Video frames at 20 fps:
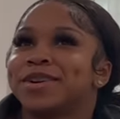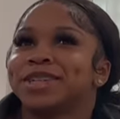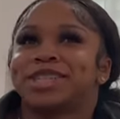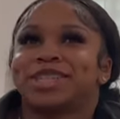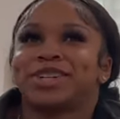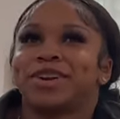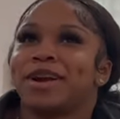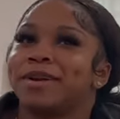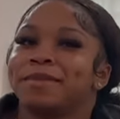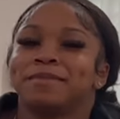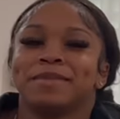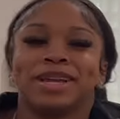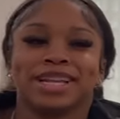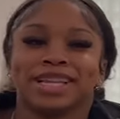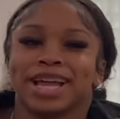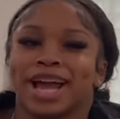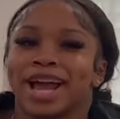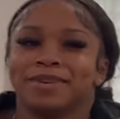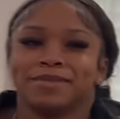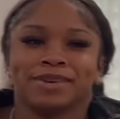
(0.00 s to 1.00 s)
it's turning me
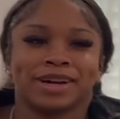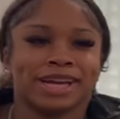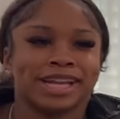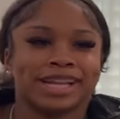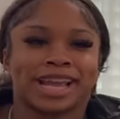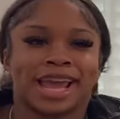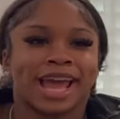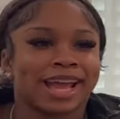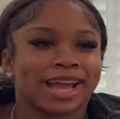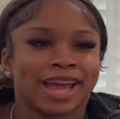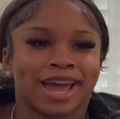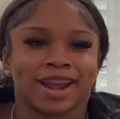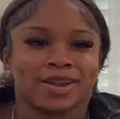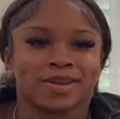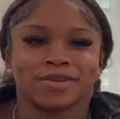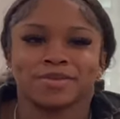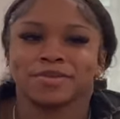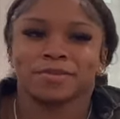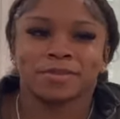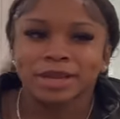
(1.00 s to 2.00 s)
like, what that got to
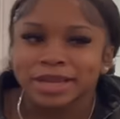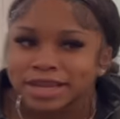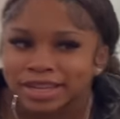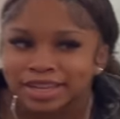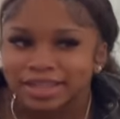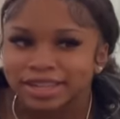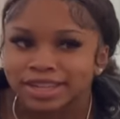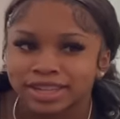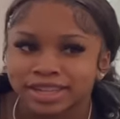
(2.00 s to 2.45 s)
do with me?